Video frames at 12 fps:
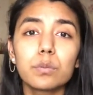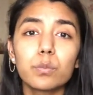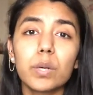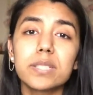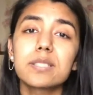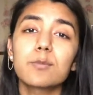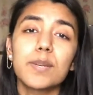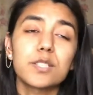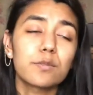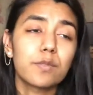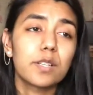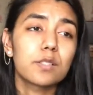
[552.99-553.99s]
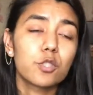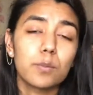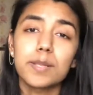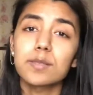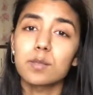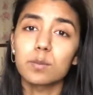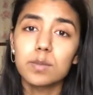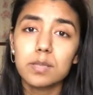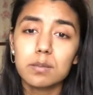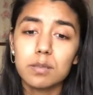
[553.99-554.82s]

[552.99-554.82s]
one specific shipping service.